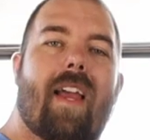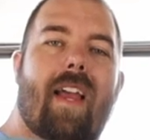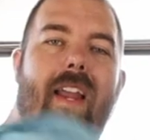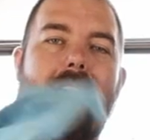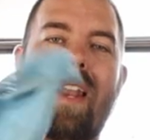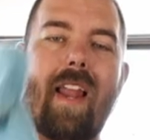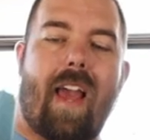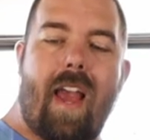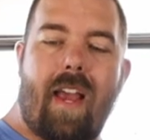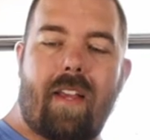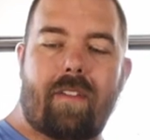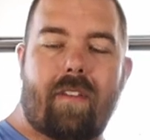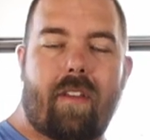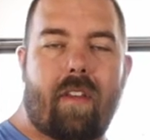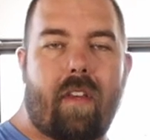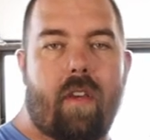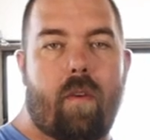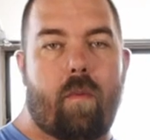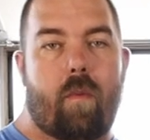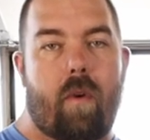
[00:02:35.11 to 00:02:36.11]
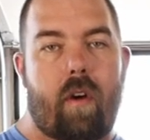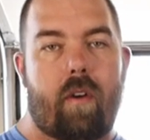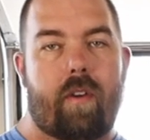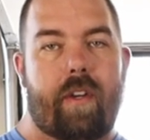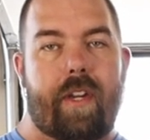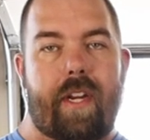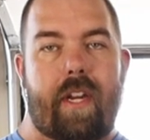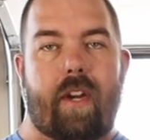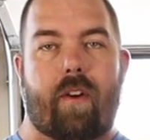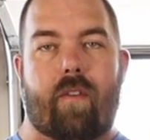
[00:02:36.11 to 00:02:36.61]
And lastly, well,
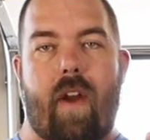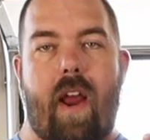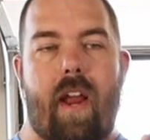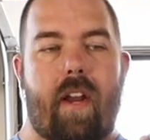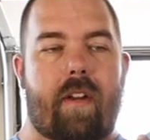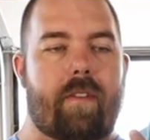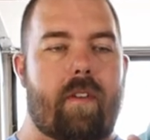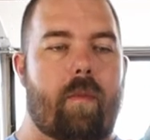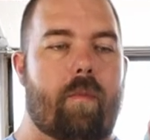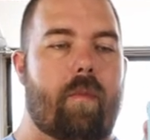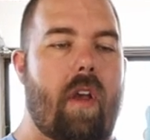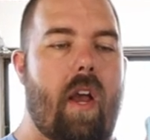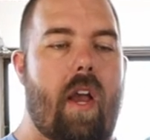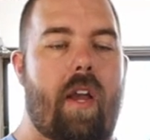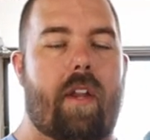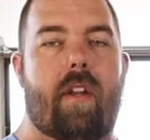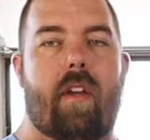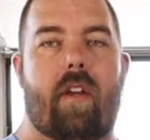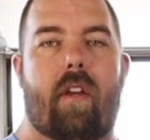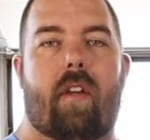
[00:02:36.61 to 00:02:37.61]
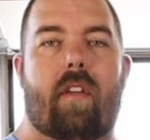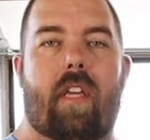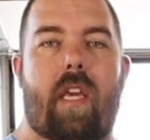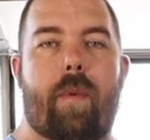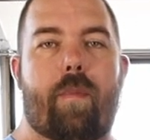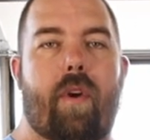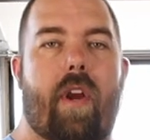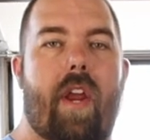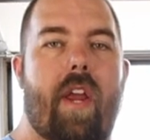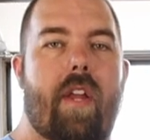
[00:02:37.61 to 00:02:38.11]
you need a rag of some kind to
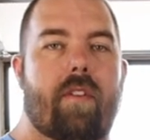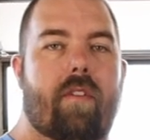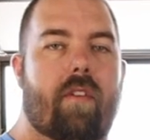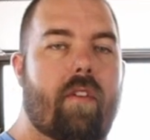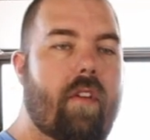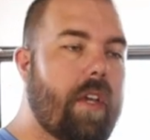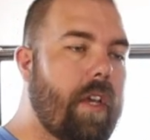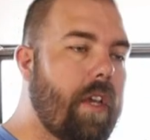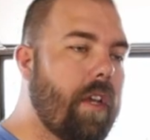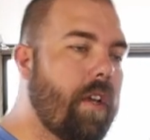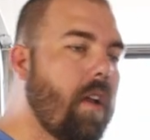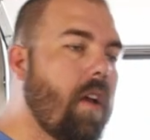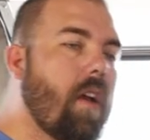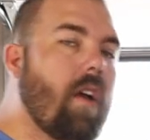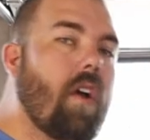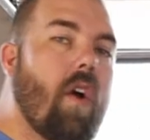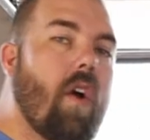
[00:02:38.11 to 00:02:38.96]
keep your hands clean.